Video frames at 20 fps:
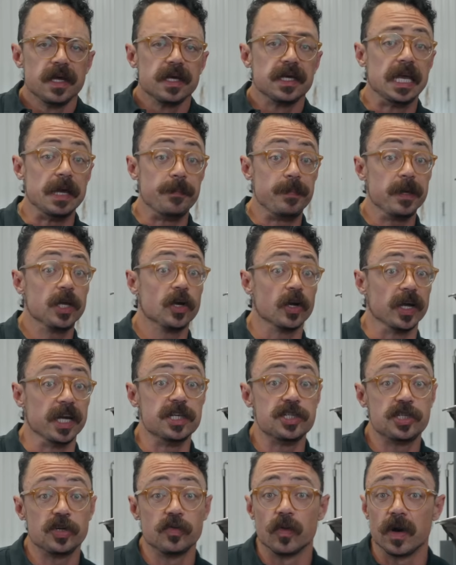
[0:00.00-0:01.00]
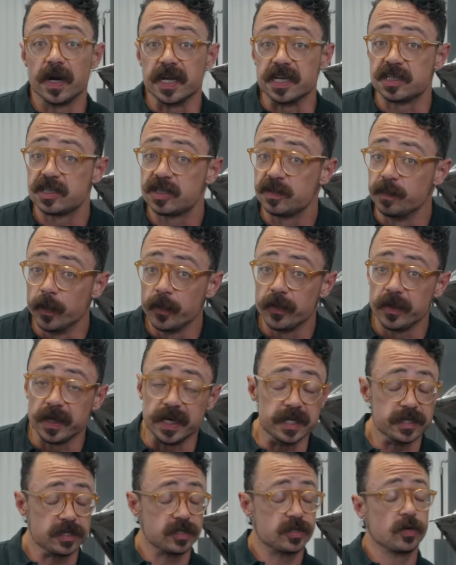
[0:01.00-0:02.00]
Keeping your engine running
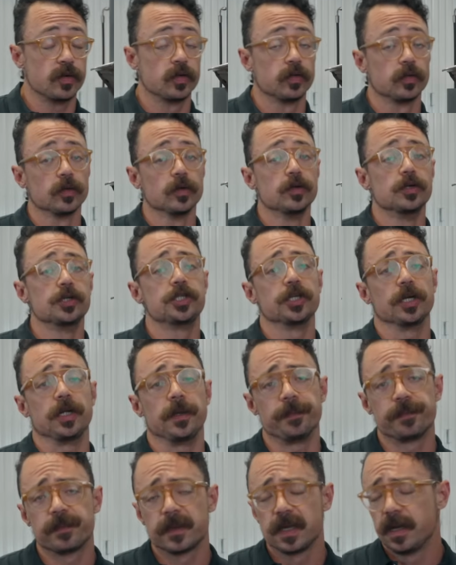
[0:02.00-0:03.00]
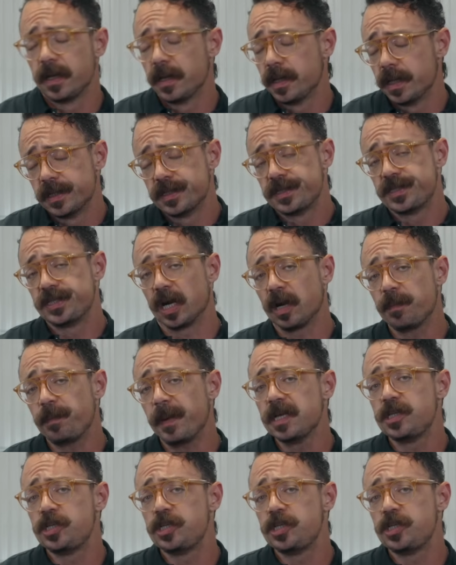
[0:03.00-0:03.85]
smoothly is crucial. Start by